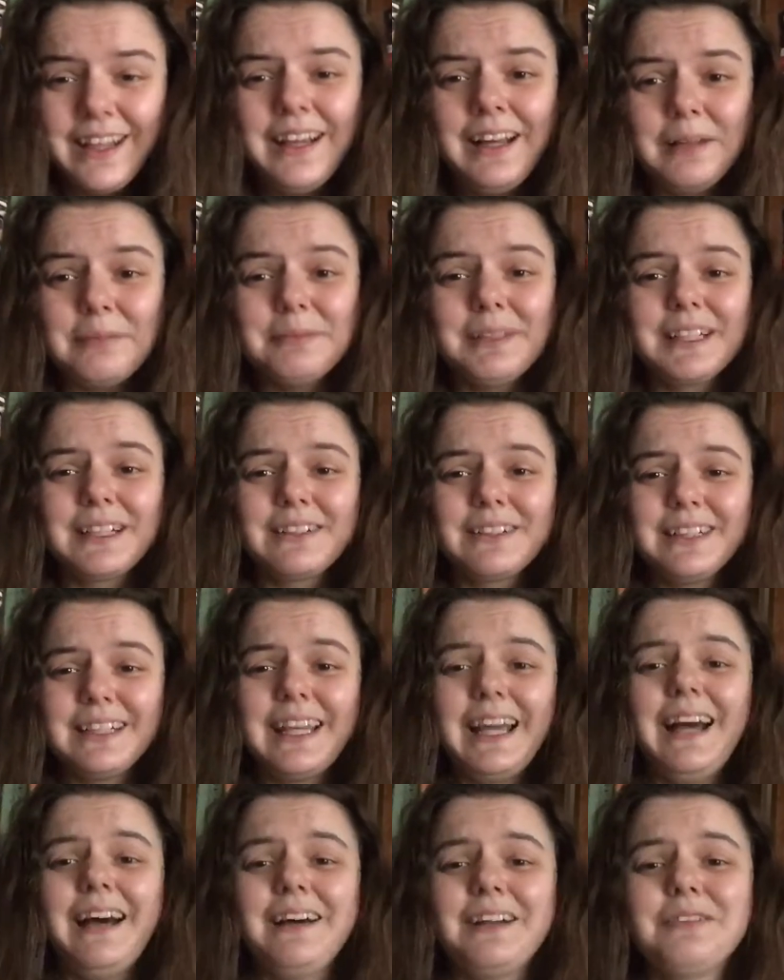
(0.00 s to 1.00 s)
I'm
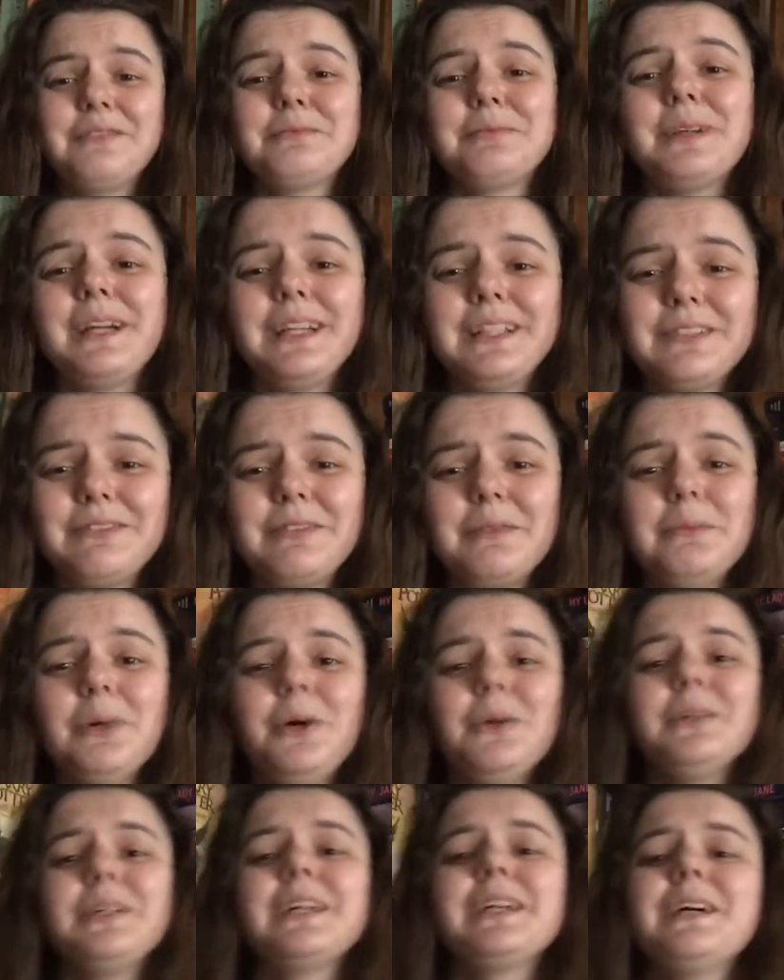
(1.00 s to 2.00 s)
literally out of breath from
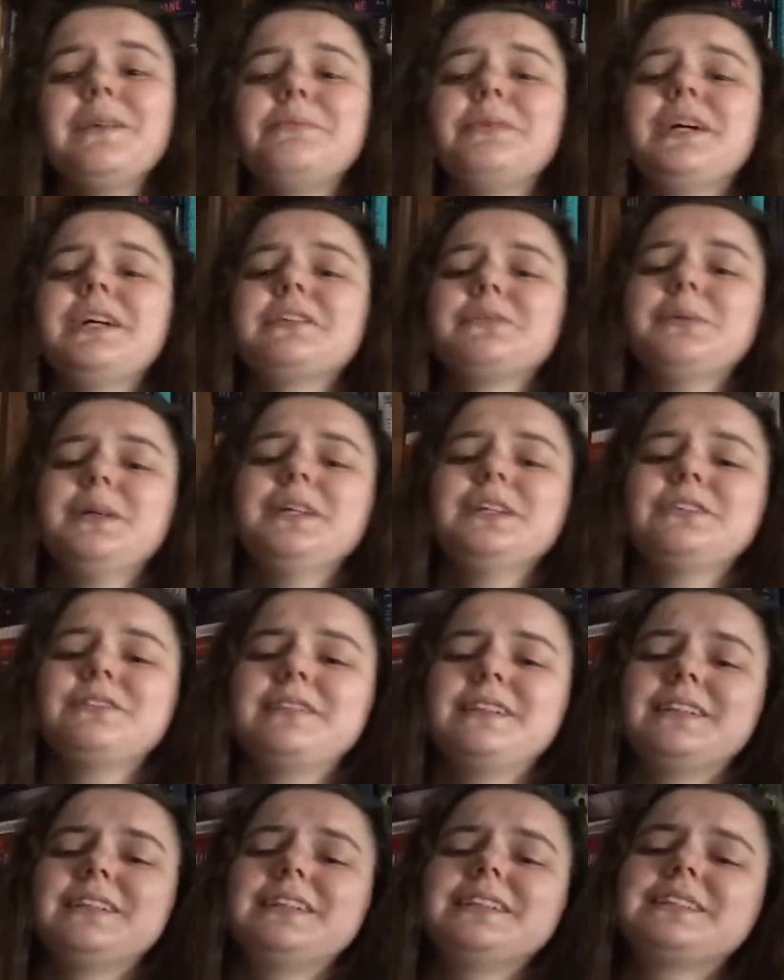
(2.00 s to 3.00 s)
holding up Wise Man's
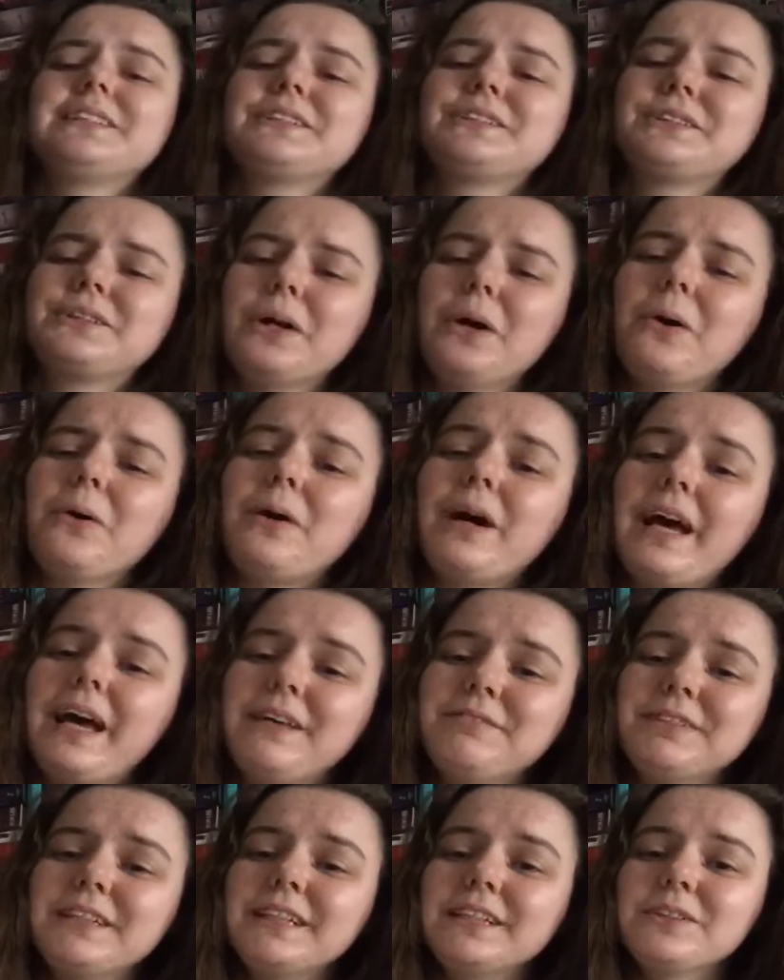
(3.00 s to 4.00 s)
Fear. It's so
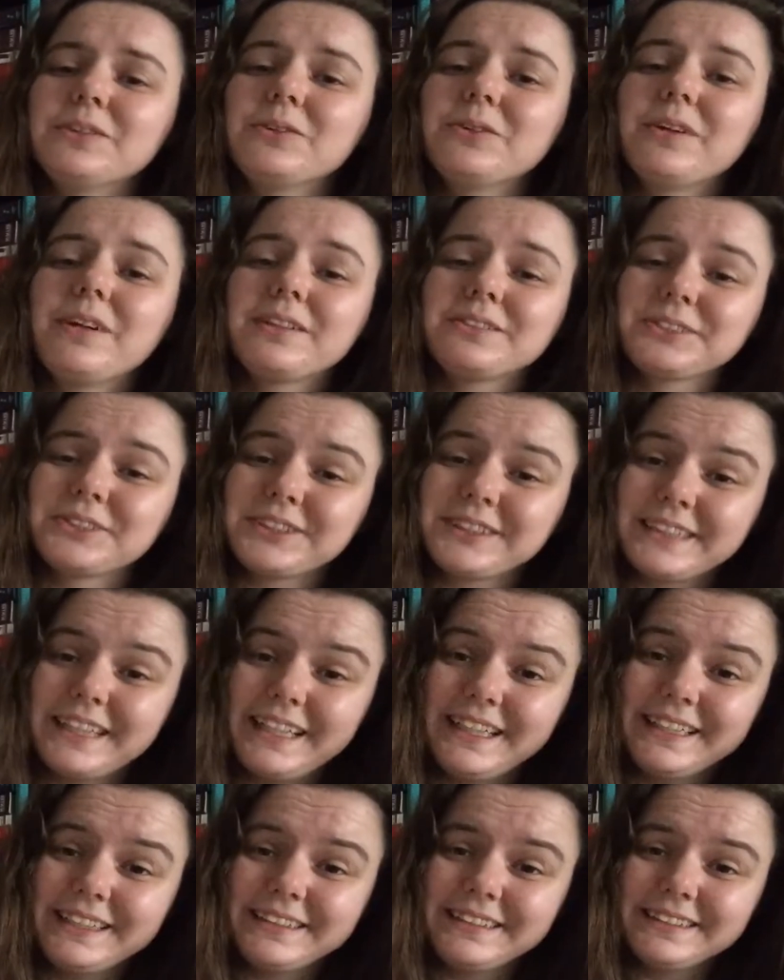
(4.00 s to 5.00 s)
heavy, you don't
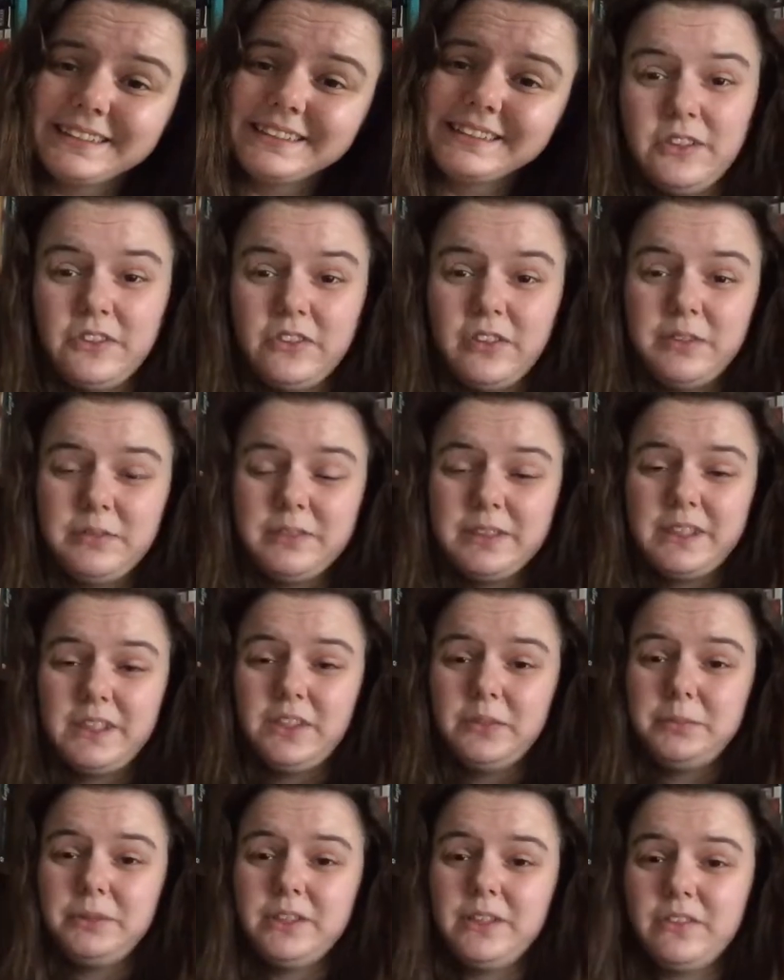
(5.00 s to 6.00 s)
understand. Also, I really
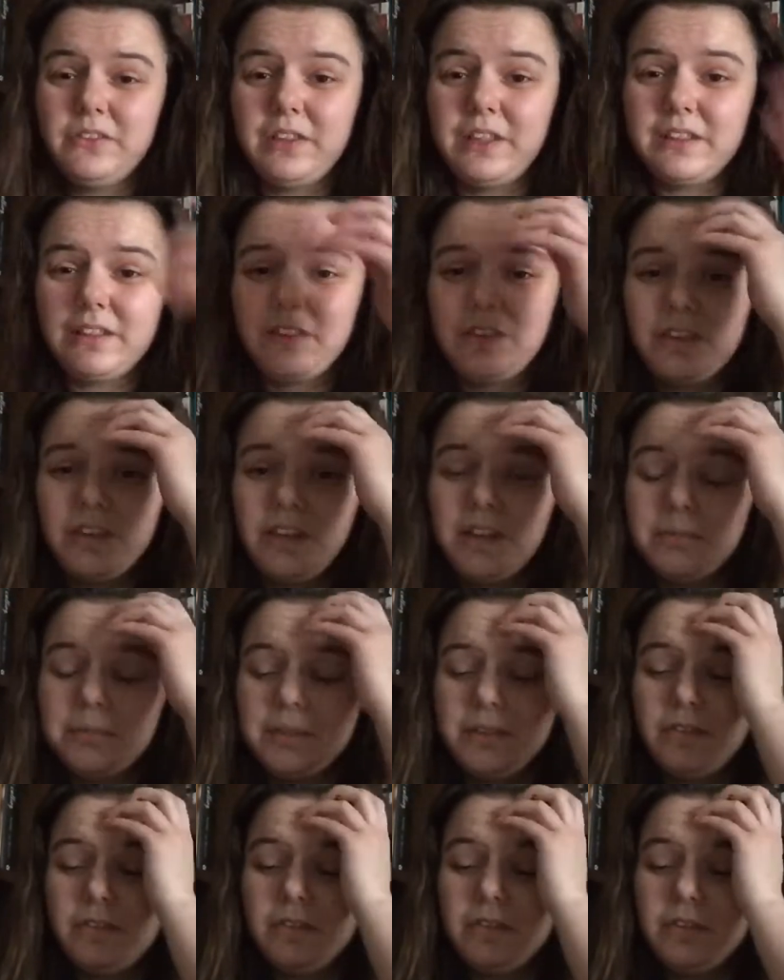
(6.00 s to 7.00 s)
hope you guys like the setup
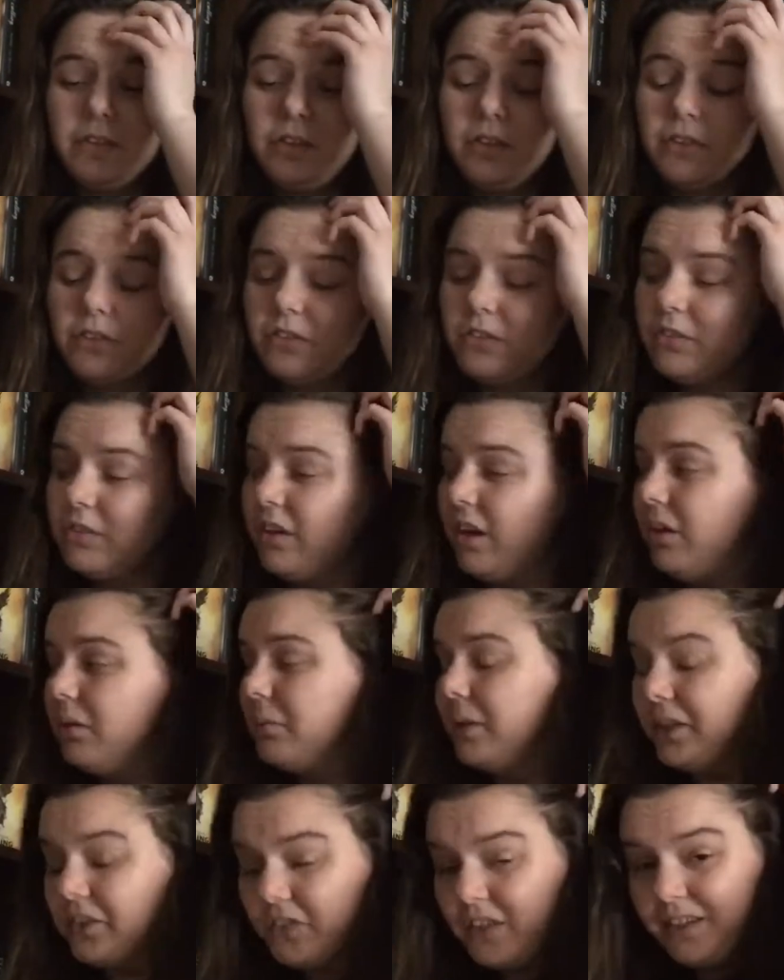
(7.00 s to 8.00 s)
because it took so
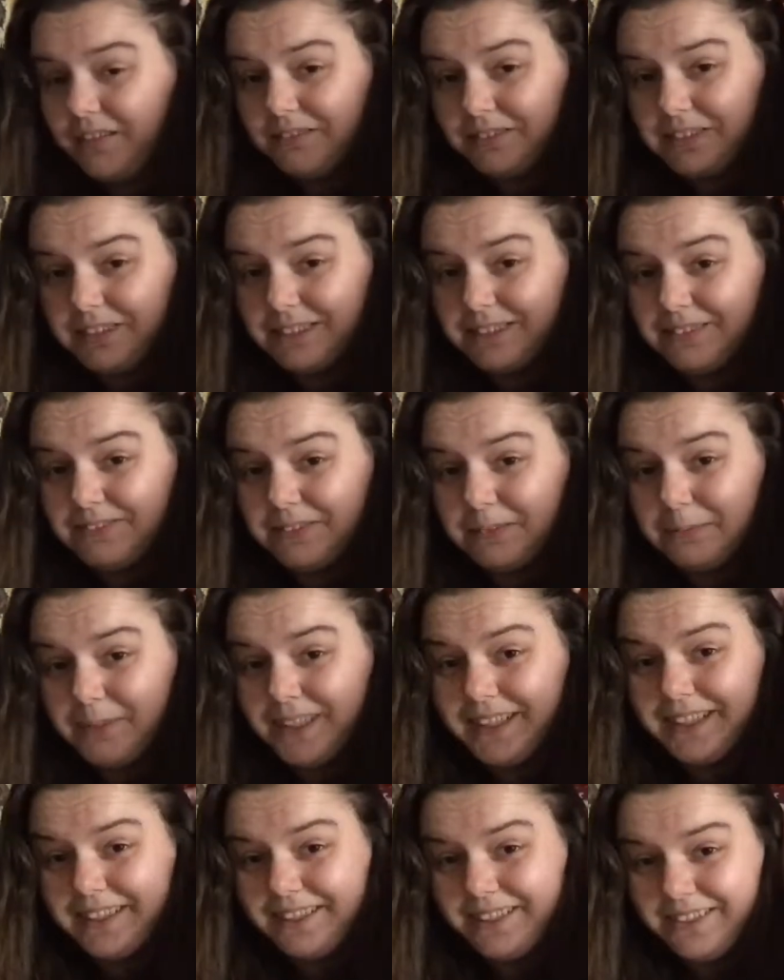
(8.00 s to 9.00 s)
much effort for
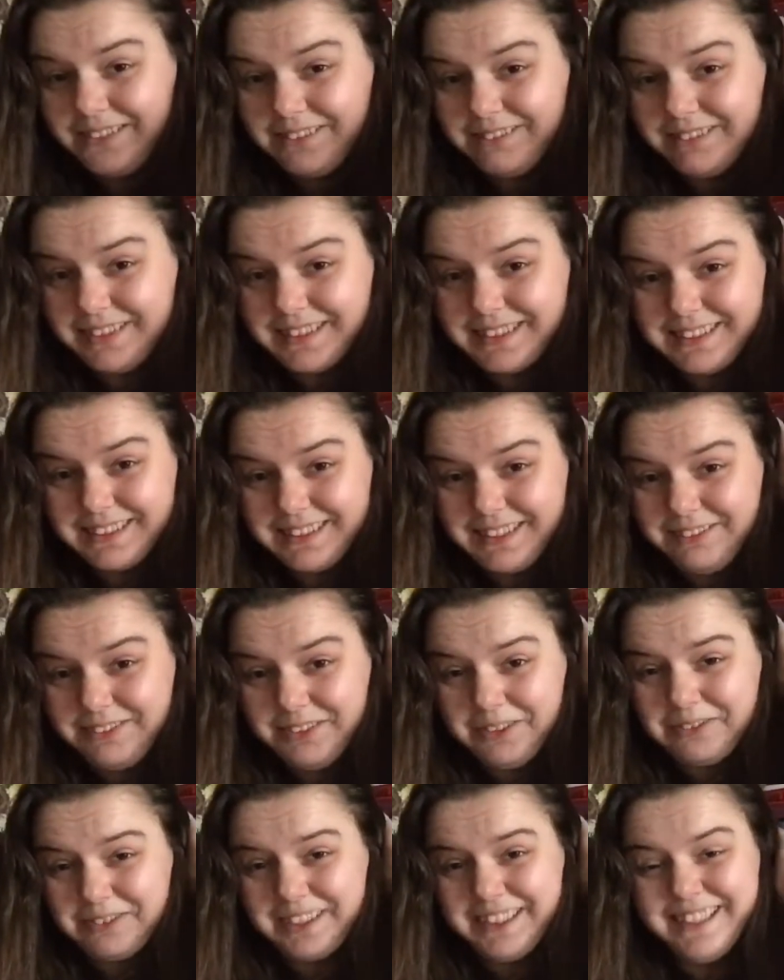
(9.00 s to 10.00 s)
me to get all of this stuff
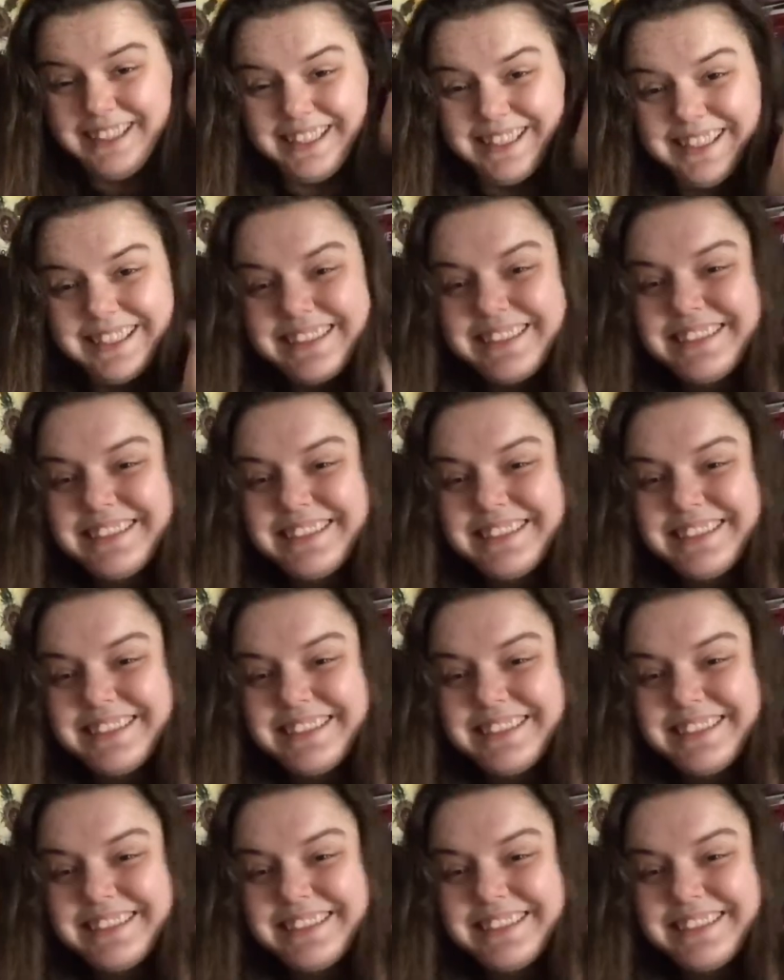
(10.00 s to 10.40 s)
over here.